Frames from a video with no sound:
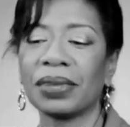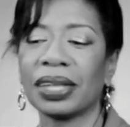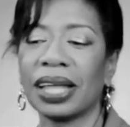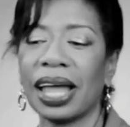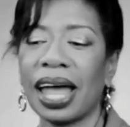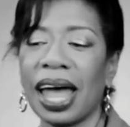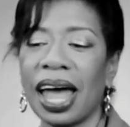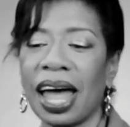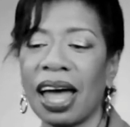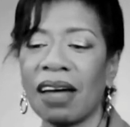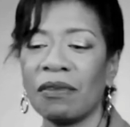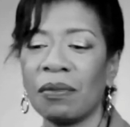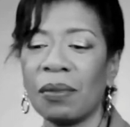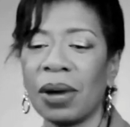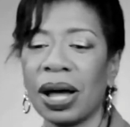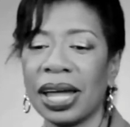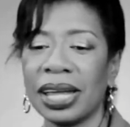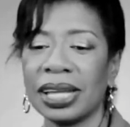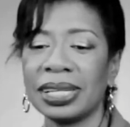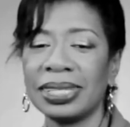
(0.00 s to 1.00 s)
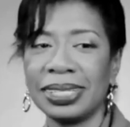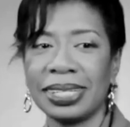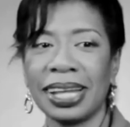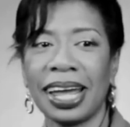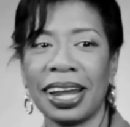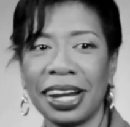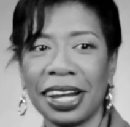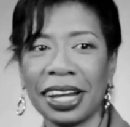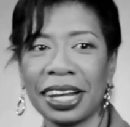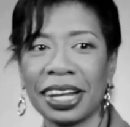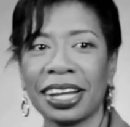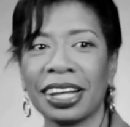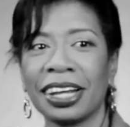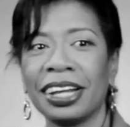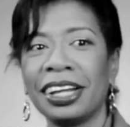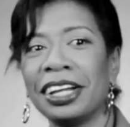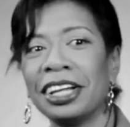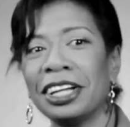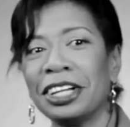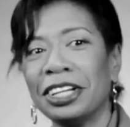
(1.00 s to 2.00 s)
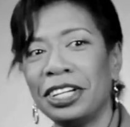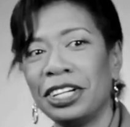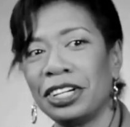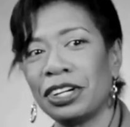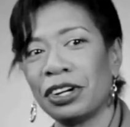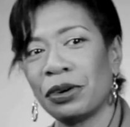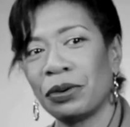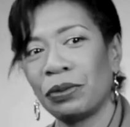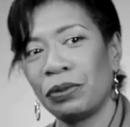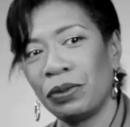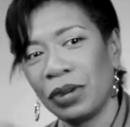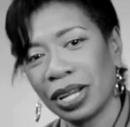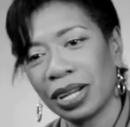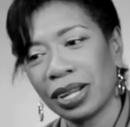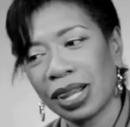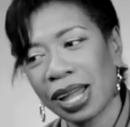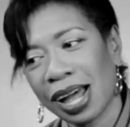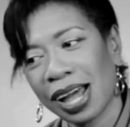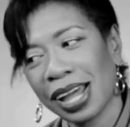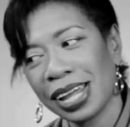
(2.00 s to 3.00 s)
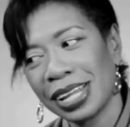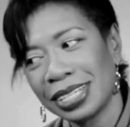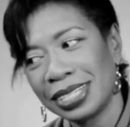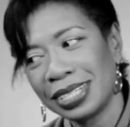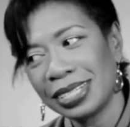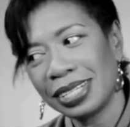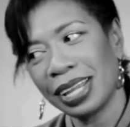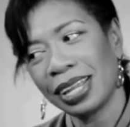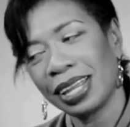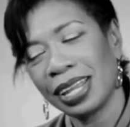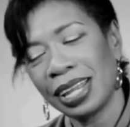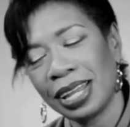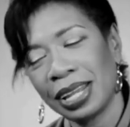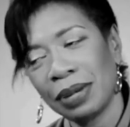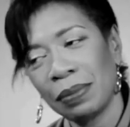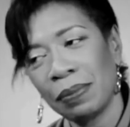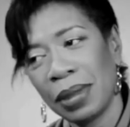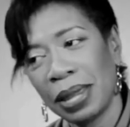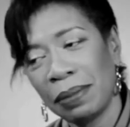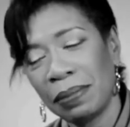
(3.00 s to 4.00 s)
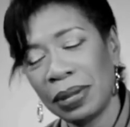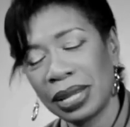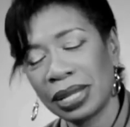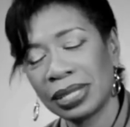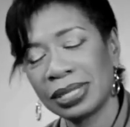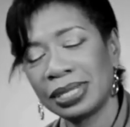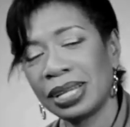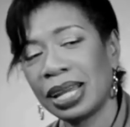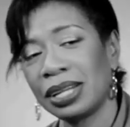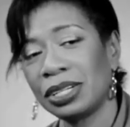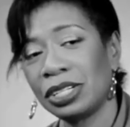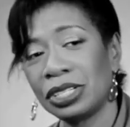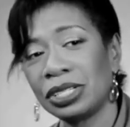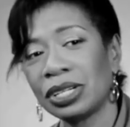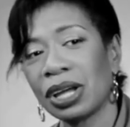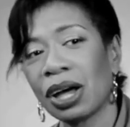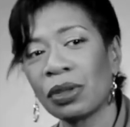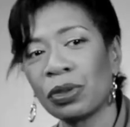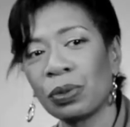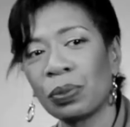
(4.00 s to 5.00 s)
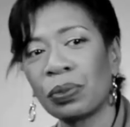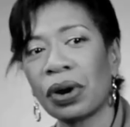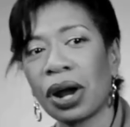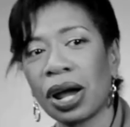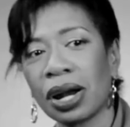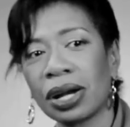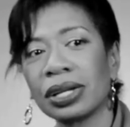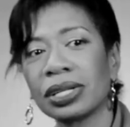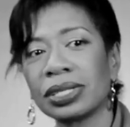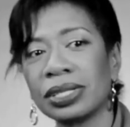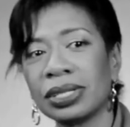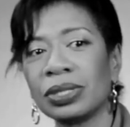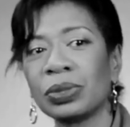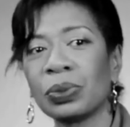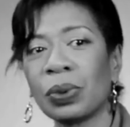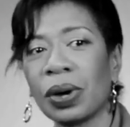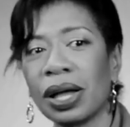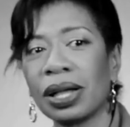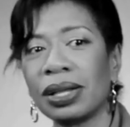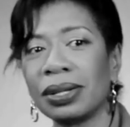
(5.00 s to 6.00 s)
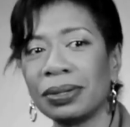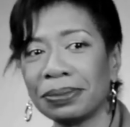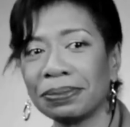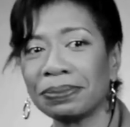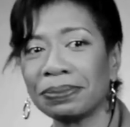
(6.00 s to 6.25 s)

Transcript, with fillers: have my aesthetic, you know, realized and maybe extend into other products as well.